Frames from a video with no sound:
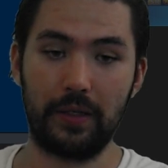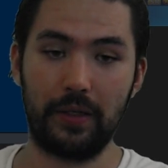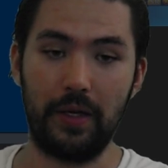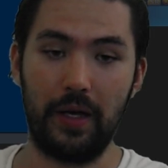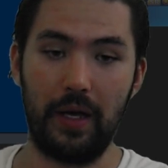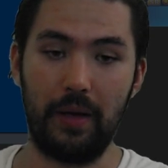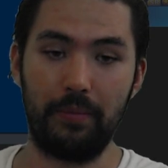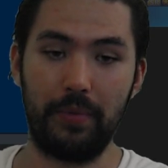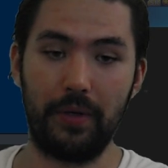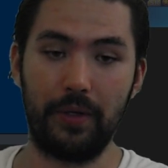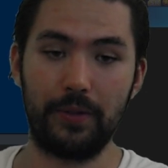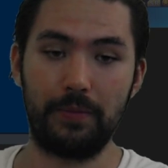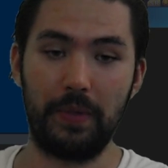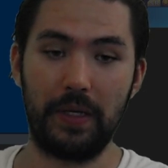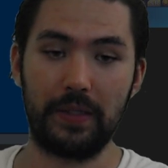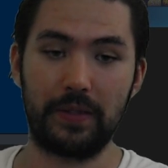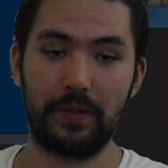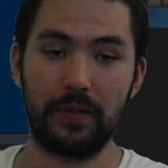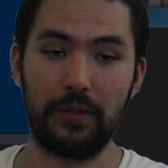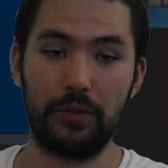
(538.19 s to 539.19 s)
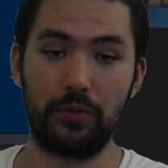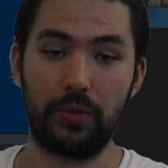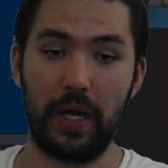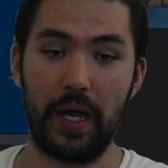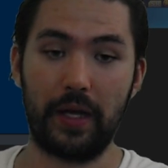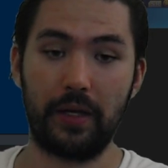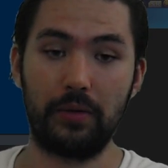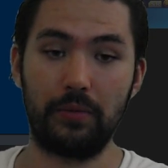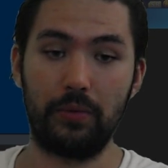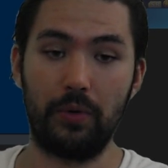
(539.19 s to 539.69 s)
combos, basically
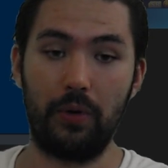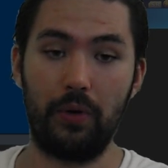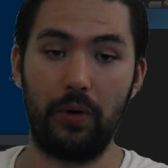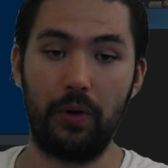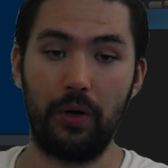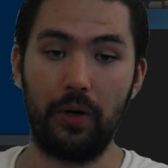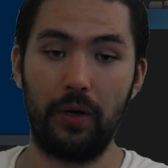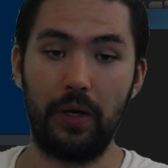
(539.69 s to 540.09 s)
Dragon Roar.